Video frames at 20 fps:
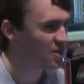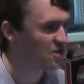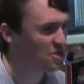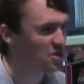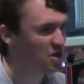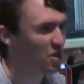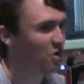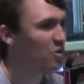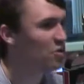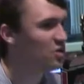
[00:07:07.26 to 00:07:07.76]

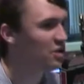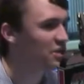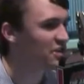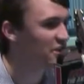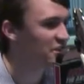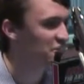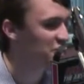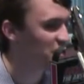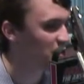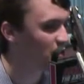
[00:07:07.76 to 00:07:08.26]
Who could
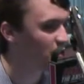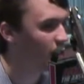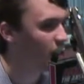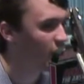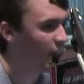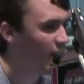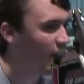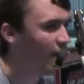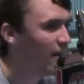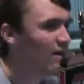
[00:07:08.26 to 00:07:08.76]
disagree with
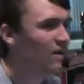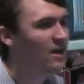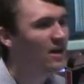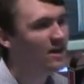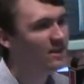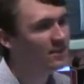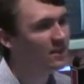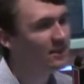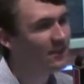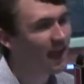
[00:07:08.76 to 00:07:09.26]
that?
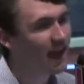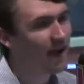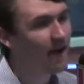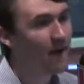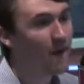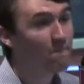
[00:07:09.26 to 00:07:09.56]
So yeah,